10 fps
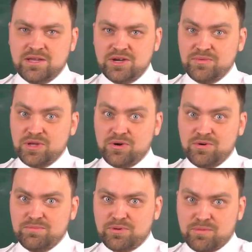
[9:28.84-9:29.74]
Here we
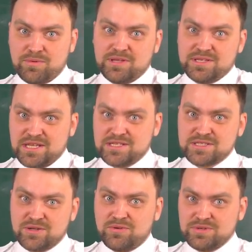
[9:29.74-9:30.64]
go, probably the
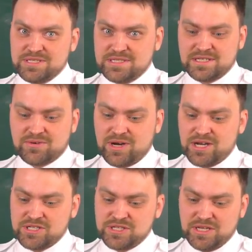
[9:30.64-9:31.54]
slowest
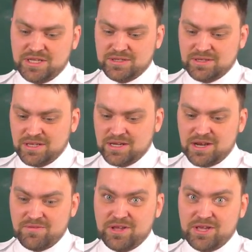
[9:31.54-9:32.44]
crash in
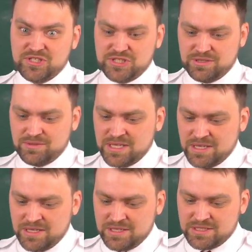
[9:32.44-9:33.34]
aviation.
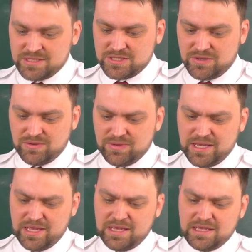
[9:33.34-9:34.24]
So
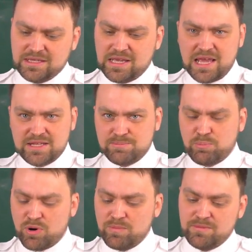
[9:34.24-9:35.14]
they had a
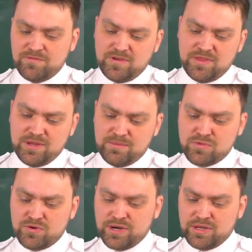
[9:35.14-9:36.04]
problem with the
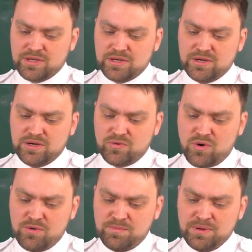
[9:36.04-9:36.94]
mooring
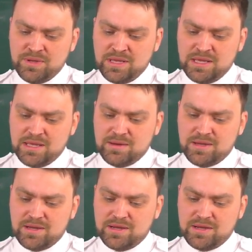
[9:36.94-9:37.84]
rope.
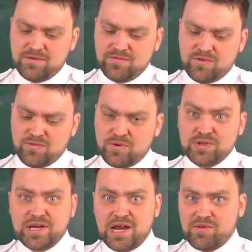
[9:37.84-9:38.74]
From
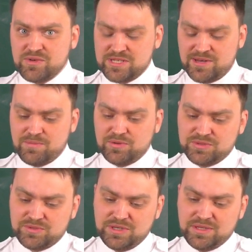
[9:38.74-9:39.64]
what I was able
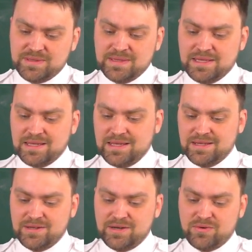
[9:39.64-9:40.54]
to read,
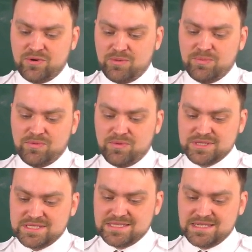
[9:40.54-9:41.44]
the rope
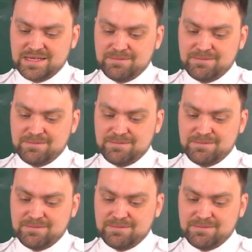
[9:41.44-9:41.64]
was